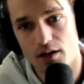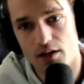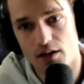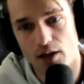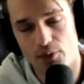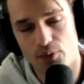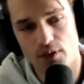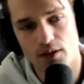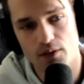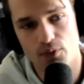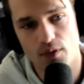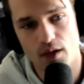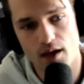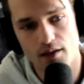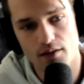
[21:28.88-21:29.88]
I think
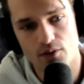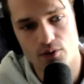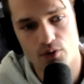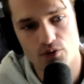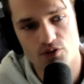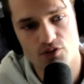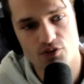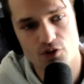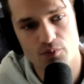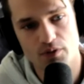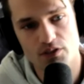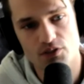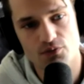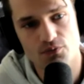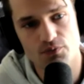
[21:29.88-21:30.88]
that there's so
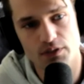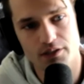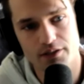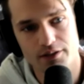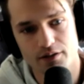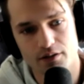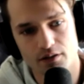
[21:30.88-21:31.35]
much fear